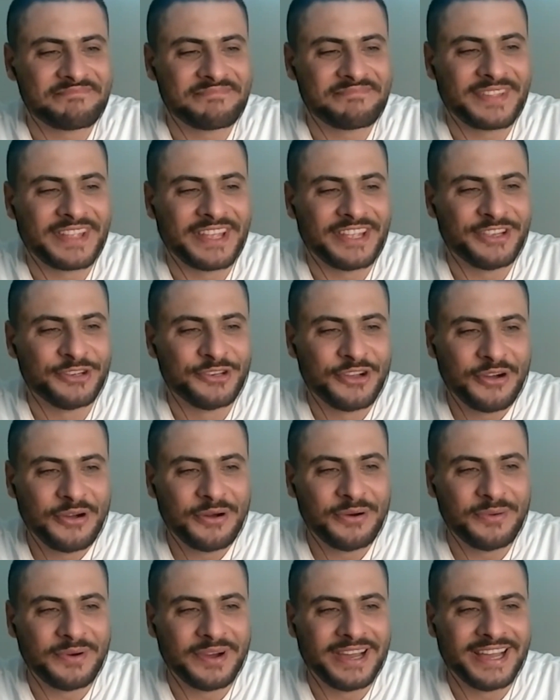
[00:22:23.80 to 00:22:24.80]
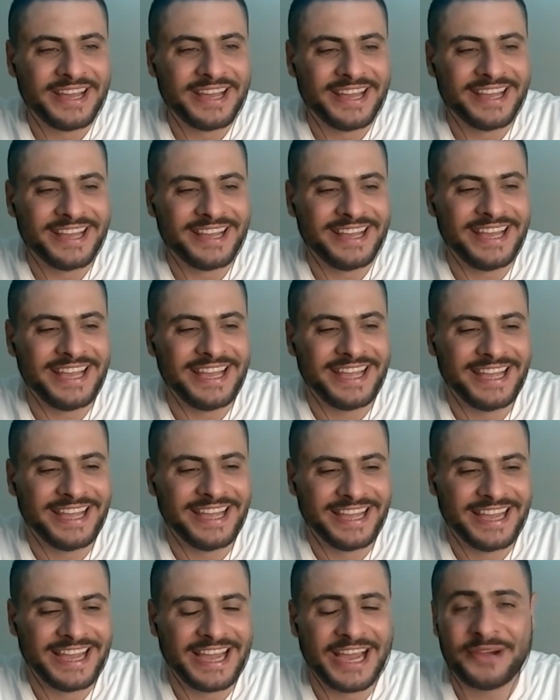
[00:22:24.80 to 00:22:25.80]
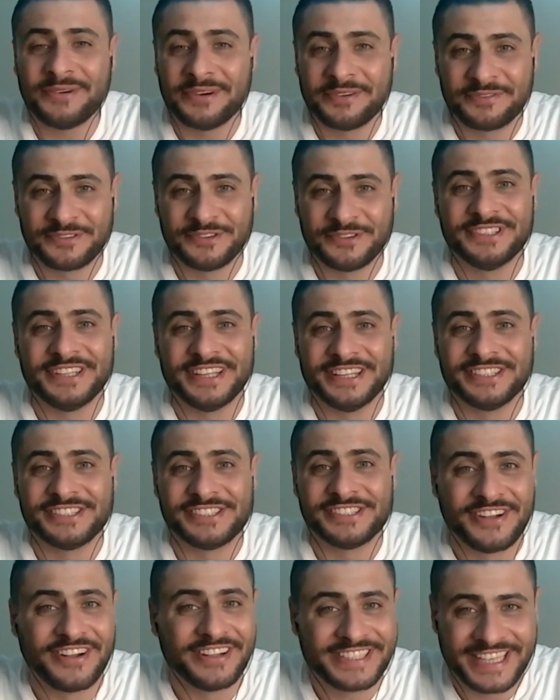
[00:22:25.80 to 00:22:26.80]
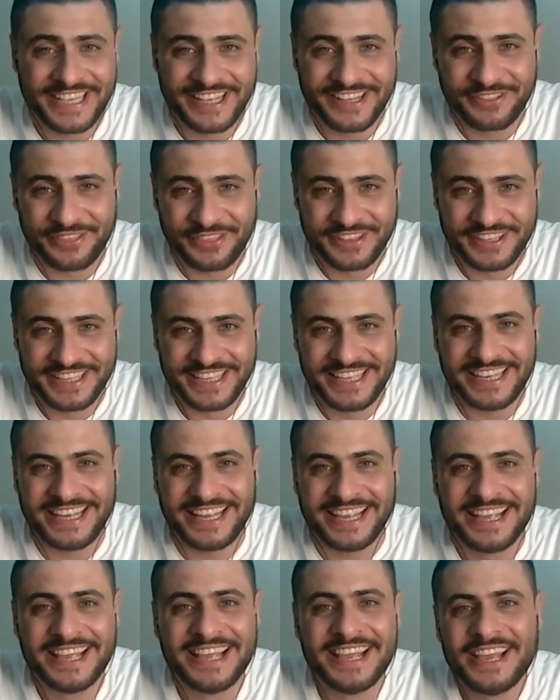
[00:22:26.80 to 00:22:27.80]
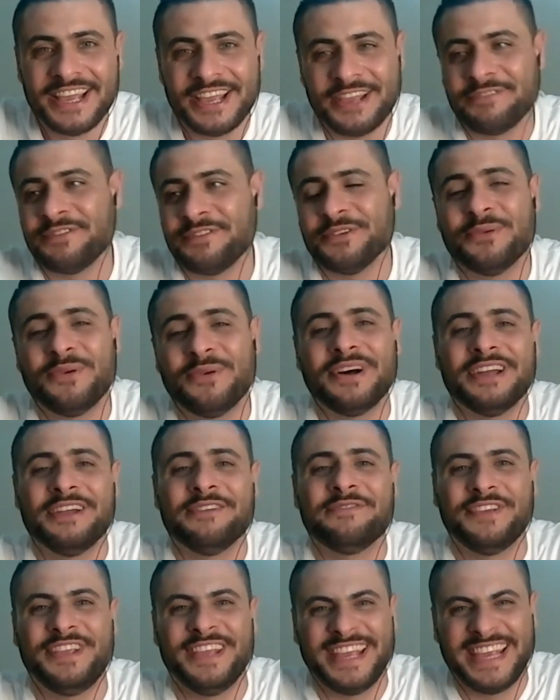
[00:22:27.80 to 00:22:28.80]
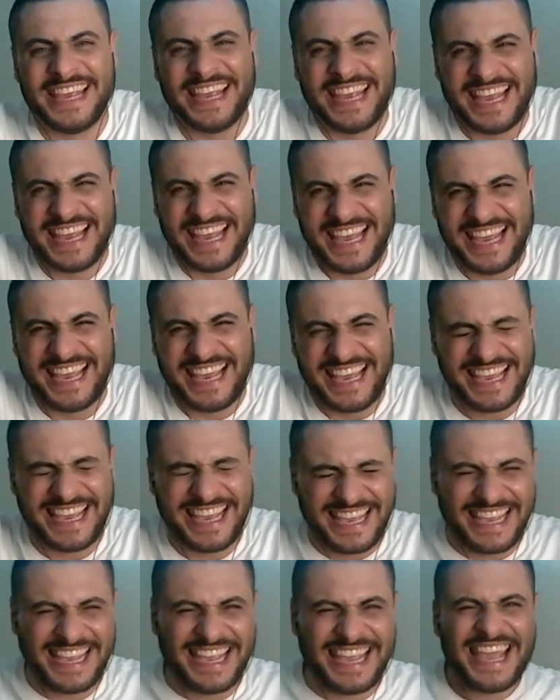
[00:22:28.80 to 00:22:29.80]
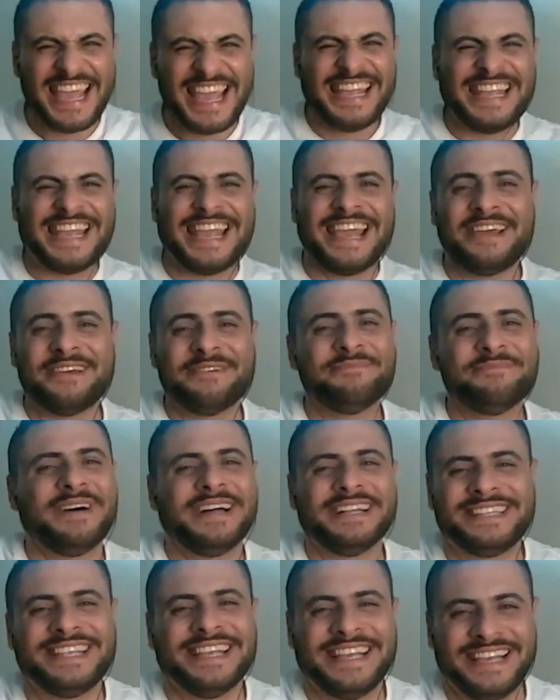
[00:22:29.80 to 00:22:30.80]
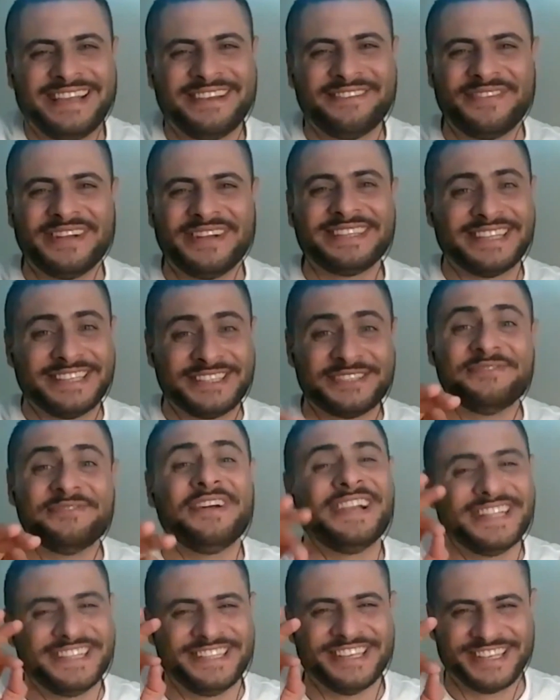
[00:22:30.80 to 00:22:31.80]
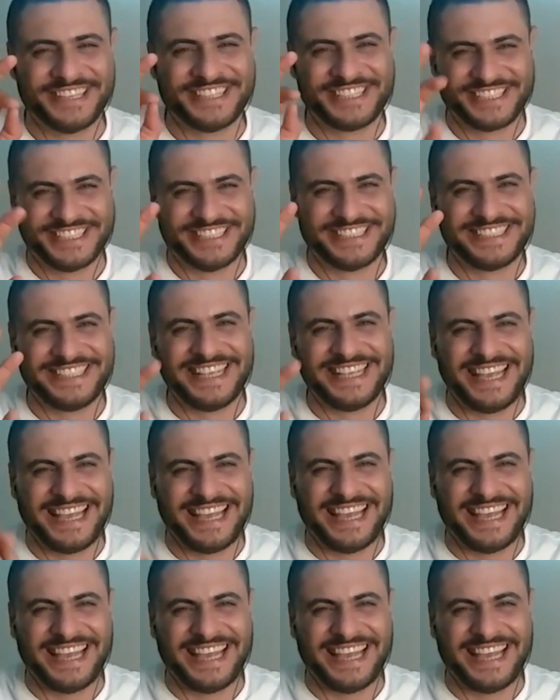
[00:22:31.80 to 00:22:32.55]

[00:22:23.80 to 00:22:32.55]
you know, our food, it's not healthy. If you want, yeah, but it's very delicious.